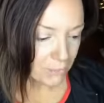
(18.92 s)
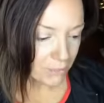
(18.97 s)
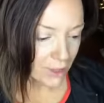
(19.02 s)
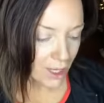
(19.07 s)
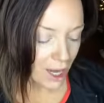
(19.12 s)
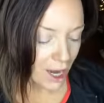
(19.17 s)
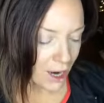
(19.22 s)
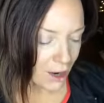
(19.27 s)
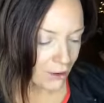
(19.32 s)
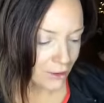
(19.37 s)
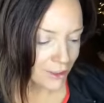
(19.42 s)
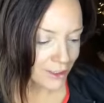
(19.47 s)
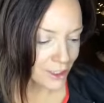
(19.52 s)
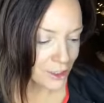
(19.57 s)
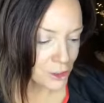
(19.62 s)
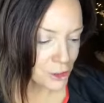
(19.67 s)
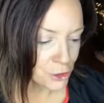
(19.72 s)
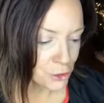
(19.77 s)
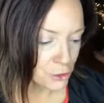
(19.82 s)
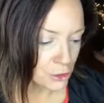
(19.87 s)
Oh, and I
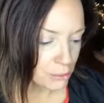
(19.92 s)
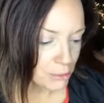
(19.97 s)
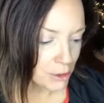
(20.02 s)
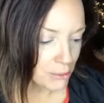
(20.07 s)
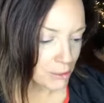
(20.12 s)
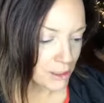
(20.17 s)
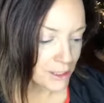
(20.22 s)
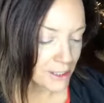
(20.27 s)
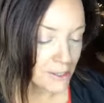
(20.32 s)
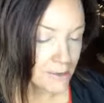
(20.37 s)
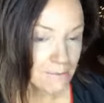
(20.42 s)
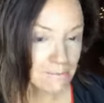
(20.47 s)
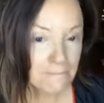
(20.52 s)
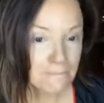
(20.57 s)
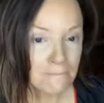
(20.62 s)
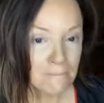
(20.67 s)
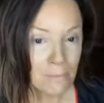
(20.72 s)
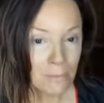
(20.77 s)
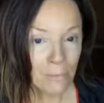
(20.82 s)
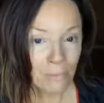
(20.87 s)
just dripped on myself.
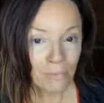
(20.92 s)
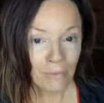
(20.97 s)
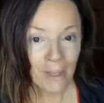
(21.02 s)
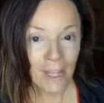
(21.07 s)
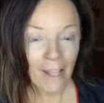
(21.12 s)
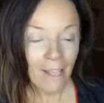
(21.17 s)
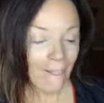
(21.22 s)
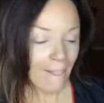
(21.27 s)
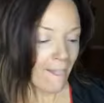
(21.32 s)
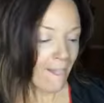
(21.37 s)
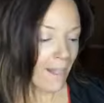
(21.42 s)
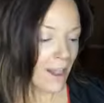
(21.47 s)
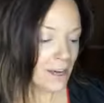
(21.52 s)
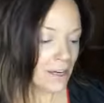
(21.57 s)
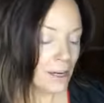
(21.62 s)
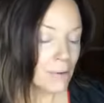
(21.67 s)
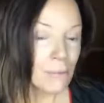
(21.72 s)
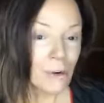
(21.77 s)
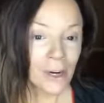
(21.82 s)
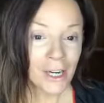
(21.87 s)
Good
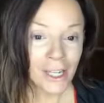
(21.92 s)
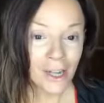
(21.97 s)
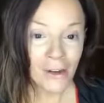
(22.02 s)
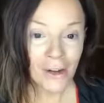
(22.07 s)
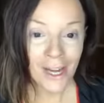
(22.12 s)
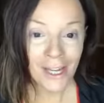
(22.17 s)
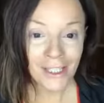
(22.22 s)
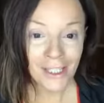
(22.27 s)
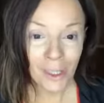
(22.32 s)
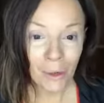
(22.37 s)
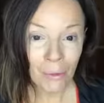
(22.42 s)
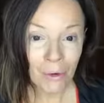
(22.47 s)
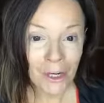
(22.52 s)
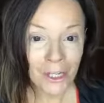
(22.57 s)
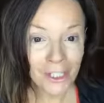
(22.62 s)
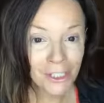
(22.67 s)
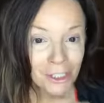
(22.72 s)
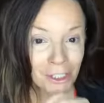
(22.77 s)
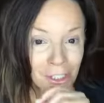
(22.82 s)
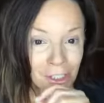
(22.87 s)
morning. Okay, so we're
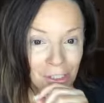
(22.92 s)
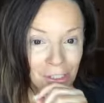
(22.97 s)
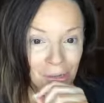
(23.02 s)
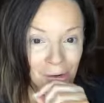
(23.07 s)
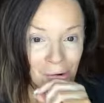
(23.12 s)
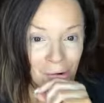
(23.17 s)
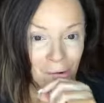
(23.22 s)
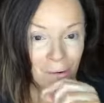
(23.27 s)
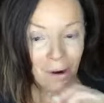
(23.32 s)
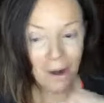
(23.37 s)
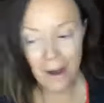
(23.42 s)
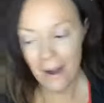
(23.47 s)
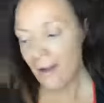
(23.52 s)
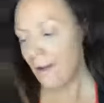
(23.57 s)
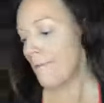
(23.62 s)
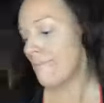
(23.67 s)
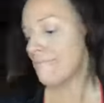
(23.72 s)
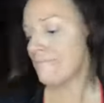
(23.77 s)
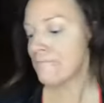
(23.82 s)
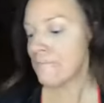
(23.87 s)
gonna do
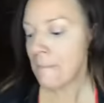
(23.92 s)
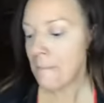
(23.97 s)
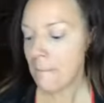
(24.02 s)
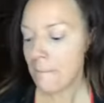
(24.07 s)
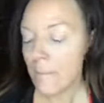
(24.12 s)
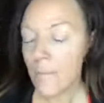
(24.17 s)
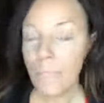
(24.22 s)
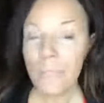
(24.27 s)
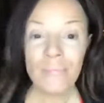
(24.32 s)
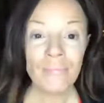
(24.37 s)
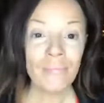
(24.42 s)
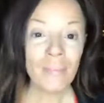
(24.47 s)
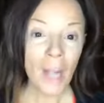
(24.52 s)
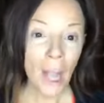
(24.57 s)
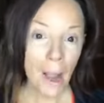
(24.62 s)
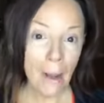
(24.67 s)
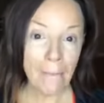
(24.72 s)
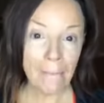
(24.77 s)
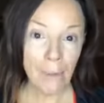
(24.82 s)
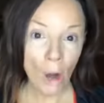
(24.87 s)
um,
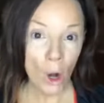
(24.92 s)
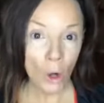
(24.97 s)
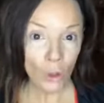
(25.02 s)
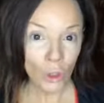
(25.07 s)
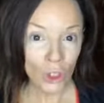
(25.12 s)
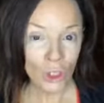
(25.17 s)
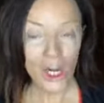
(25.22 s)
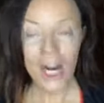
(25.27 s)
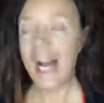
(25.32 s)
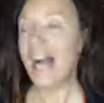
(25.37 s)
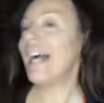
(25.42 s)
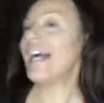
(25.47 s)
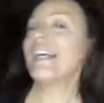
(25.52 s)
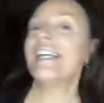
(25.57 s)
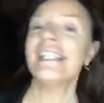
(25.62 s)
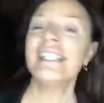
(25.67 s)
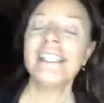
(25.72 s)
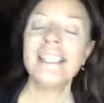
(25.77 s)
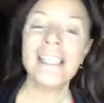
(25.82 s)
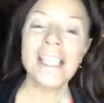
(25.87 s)
polar
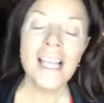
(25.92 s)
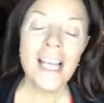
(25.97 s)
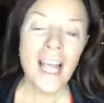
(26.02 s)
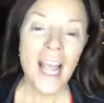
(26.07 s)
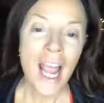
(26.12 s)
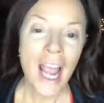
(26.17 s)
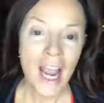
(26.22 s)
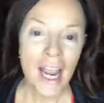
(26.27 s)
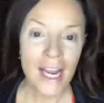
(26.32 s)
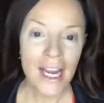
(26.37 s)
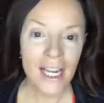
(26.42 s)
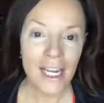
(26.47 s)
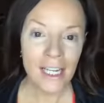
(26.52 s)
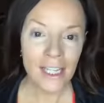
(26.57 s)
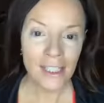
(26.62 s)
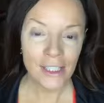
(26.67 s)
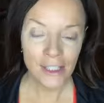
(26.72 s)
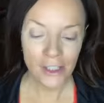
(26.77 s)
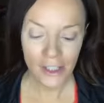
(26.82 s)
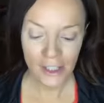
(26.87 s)
eyes
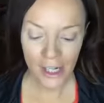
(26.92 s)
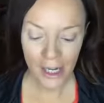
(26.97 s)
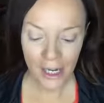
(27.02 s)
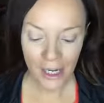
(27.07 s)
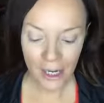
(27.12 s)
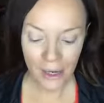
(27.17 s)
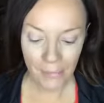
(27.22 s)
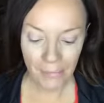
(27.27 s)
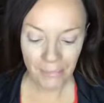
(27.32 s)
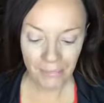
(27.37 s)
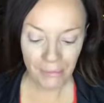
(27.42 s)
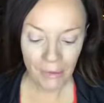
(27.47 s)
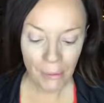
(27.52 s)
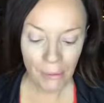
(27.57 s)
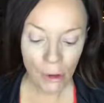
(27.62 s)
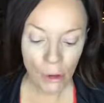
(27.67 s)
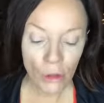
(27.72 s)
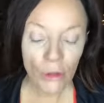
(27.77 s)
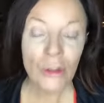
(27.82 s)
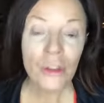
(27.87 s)
and um,
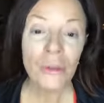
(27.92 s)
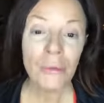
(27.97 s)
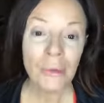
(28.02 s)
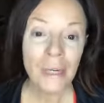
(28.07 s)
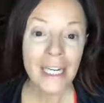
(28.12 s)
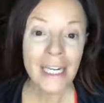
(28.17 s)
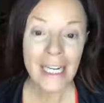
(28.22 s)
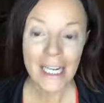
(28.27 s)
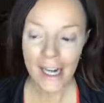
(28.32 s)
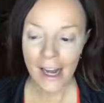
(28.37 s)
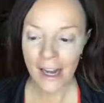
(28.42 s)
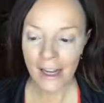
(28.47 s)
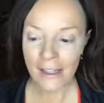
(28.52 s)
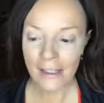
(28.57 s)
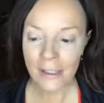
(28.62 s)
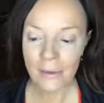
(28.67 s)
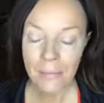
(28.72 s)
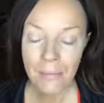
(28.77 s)
polar 3D eyes.